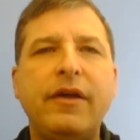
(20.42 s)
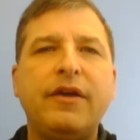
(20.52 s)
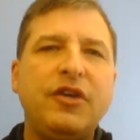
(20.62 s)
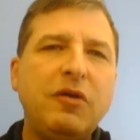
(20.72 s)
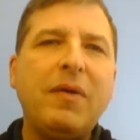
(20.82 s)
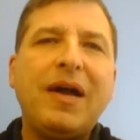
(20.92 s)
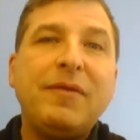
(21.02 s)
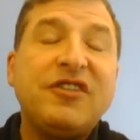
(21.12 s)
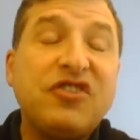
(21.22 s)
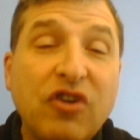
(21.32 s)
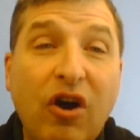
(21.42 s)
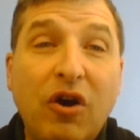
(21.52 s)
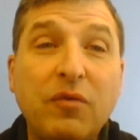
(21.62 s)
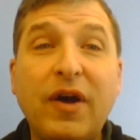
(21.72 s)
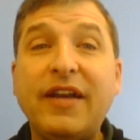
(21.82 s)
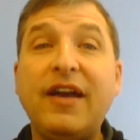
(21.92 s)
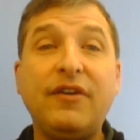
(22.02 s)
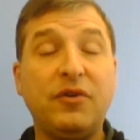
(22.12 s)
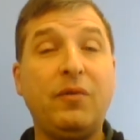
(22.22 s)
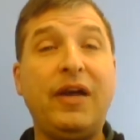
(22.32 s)
You might be stalled right now
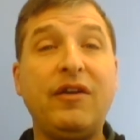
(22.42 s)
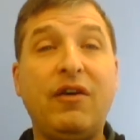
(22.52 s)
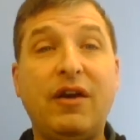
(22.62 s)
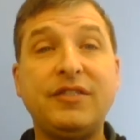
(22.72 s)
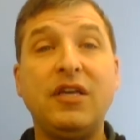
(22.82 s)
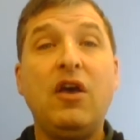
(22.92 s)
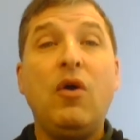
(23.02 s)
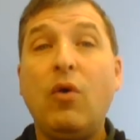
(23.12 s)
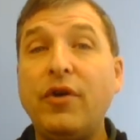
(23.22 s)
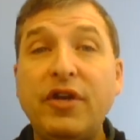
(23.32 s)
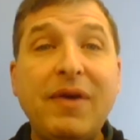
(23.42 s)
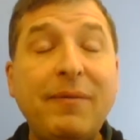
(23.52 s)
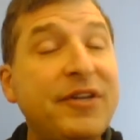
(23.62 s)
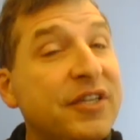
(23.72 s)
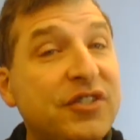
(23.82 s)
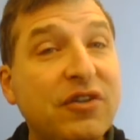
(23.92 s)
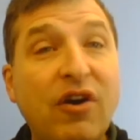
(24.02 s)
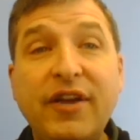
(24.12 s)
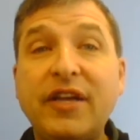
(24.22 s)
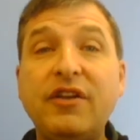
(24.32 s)
in your weight loss, or you may be just
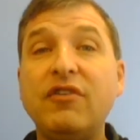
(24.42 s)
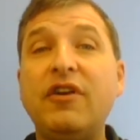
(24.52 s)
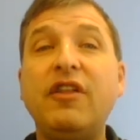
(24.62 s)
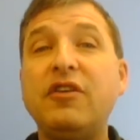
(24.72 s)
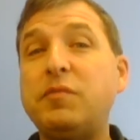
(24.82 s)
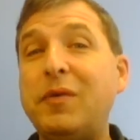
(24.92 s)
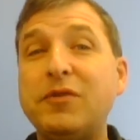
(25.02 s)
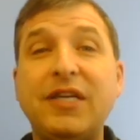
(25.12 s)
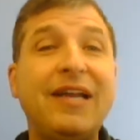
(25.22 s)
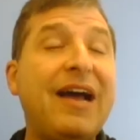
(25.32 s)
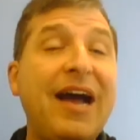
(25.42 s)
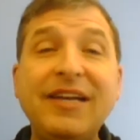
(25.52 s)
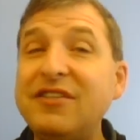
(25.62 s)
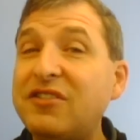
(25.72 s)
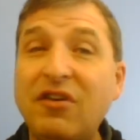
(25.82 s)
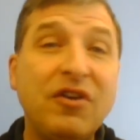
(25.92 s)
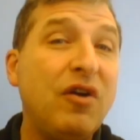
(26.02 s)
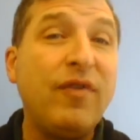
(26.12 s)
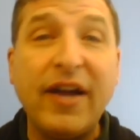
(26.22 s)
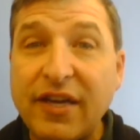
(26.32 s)
starting and you're looking at those people saying, I just don't
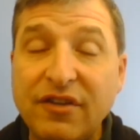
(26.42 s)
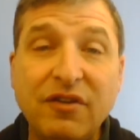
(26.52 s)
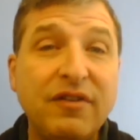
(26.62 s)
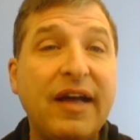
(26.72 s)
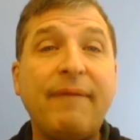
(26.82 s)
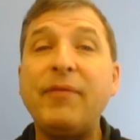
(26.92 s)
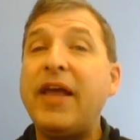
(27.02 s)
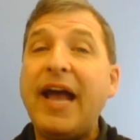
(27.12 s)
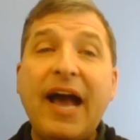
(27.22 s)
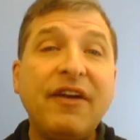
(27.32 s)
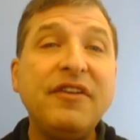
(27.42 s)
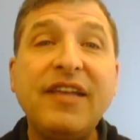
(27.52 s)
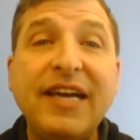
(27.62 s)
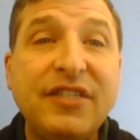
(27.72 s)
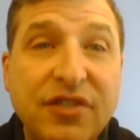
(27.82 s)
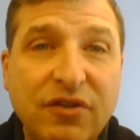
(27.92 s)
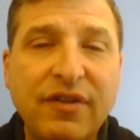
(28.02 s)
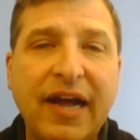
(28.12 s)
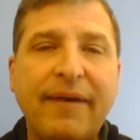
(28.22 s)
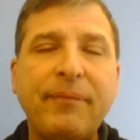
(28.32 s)
know if I can do that. How did they
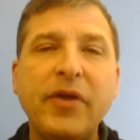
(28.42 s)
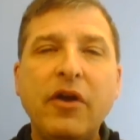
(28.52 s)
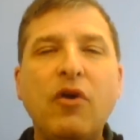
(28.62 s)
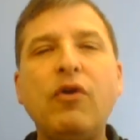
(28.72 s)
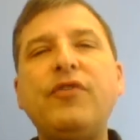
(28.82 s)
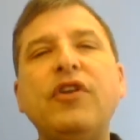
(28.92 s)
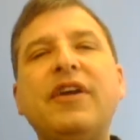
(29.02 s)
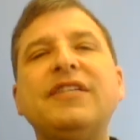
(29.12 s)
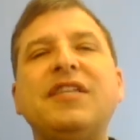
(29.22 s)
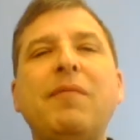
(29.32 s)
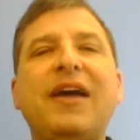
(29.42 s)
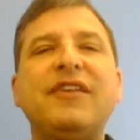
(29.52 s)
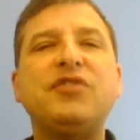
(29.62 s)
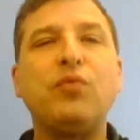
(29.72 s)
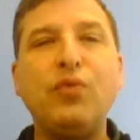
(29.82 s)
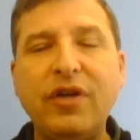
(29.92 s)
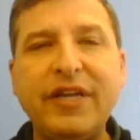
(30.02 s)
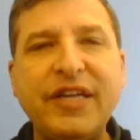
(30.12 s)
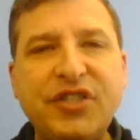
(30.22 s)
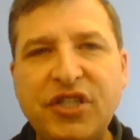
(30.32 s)
do that? Or if you look at somebody that's
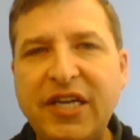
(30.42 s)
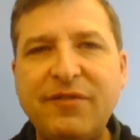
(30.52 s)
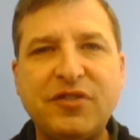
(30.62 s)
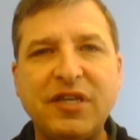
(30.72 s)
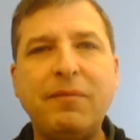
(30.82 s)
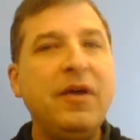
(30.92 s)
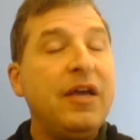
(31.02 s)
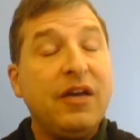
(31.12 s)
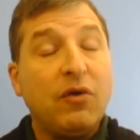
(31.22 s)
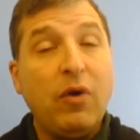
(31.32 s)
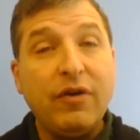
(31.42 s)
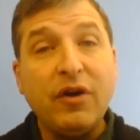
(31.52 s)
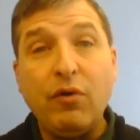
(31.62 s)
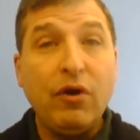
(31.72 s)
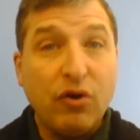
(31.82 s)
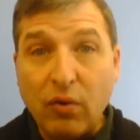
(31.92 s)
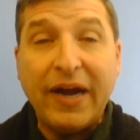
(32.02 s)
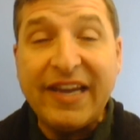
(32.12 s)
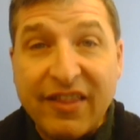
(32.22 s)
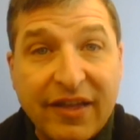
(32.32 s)
really achieved some quote-unquote
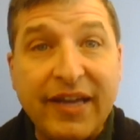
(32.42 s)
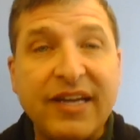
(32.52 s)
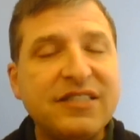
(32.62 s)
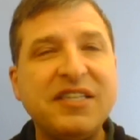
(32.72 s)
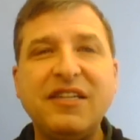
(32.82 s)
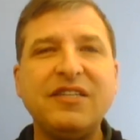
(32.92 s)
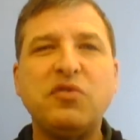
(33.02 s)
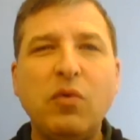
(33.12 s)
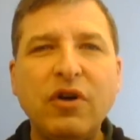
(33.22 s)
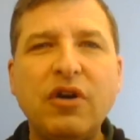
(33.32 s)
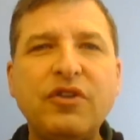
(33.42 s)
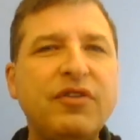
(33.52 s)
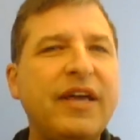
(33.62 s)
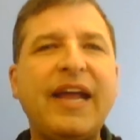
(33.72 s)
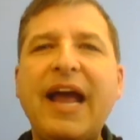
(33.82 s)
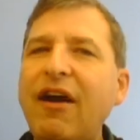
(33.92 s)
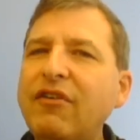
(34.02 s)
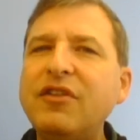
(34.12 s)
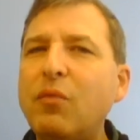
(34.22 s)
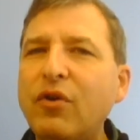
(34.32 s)
great things in this world, you think, how
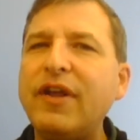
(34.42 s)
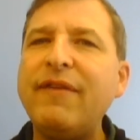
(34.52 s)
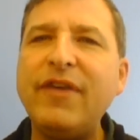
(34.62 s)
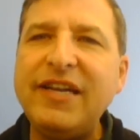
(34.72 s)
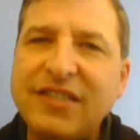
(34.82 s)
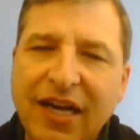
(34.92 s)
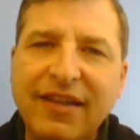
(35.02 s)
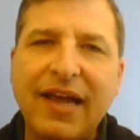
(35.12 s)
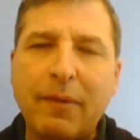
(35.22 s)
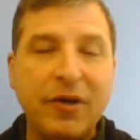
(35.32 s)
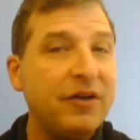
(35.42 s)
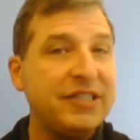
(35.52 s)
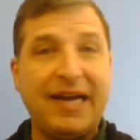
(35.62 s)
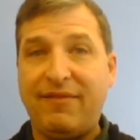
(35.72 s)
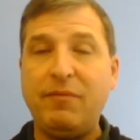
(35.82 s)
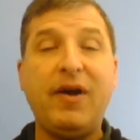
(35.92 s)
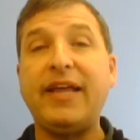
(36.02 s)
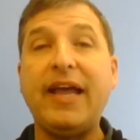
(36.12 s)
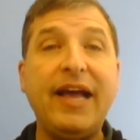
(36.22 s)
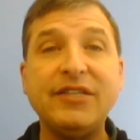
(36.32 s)
in the world have they done that? Because
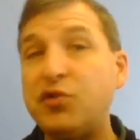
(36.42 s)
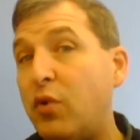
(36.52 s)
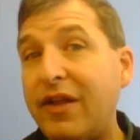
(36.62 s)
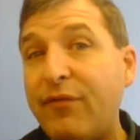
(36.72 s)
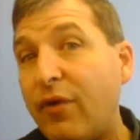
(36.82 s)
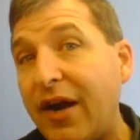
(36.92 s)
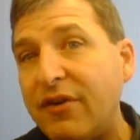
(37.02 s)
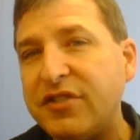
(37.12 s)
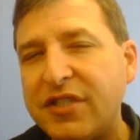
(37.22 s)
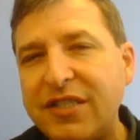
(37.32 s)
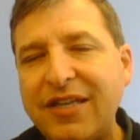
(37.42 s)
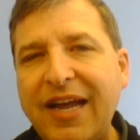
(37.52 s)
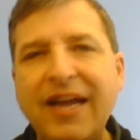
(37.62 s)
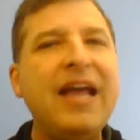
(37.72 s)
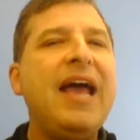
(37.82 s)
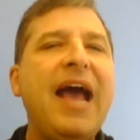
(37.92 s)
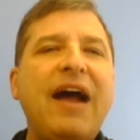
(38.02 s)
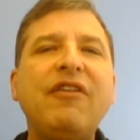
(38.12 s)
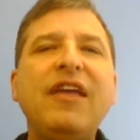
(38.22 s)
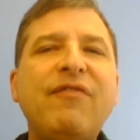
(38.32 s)
everybody has 24 hours in a day.
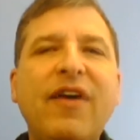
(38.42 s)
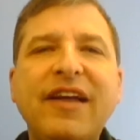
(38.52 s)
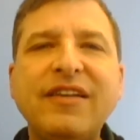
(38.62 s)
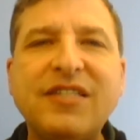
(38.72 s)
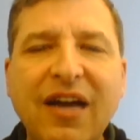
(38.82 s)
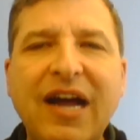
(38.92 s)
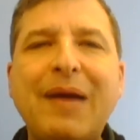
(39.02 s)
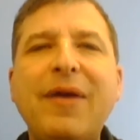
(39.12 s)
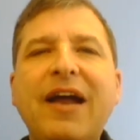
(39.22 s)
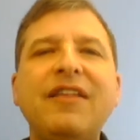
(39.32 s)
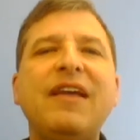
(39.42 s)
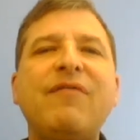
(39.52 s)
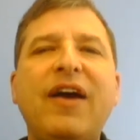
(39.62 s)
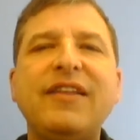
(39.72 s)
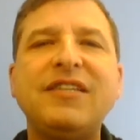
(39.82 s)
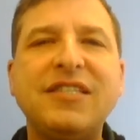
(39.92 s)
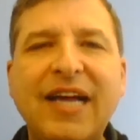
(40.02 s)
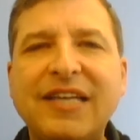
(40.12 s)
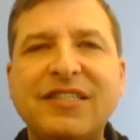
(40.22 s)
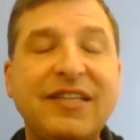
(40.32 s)
How do they find the time? How do they find the
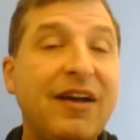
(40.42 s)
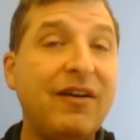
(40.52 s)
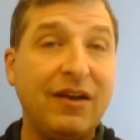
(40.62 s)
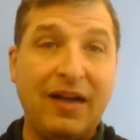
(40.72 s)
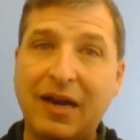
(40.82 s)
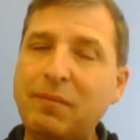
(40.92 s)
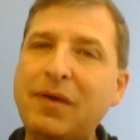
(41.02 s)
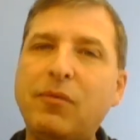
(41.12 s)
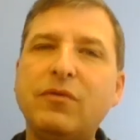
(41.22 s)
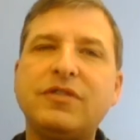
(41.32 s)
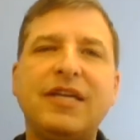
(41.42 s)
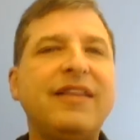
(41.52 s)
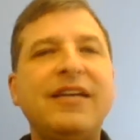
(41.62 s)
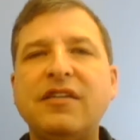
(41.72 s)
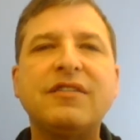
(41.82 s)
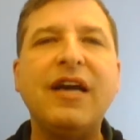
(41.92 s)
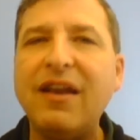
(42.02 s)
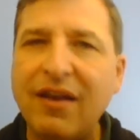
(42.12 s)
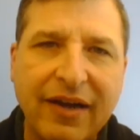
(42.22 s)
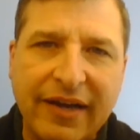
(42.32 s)
tenacity? Now, a lot of people will say they just
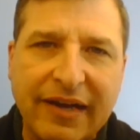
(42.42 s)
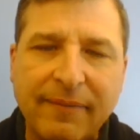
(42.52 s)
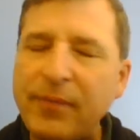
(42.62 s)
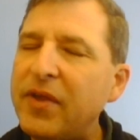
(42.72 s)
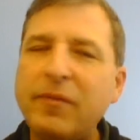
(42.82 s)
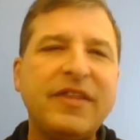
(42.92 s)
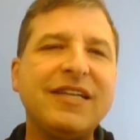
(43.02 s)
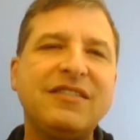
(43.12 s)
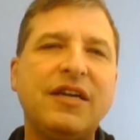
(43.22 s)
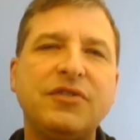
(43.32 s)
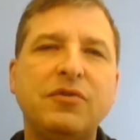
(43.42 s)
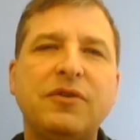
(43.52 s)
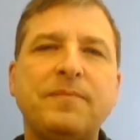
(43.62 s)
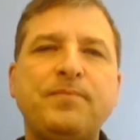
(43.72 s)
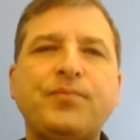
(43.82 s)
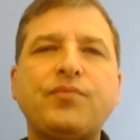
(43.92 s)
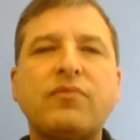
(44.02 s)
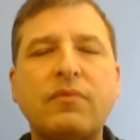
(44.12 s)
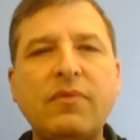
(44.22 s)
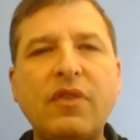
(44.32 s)
got lucky, but that's not true.
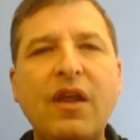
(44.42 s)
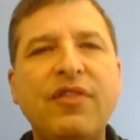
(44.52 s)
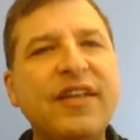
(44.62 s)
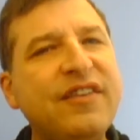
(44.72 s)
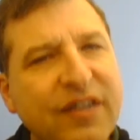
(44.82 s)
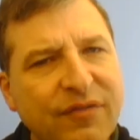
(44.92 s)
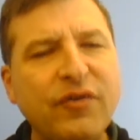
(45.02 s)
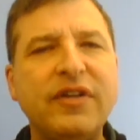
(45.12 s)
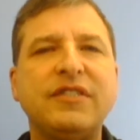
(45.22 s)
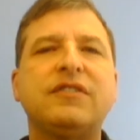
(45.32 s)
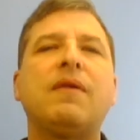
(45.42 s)
The difference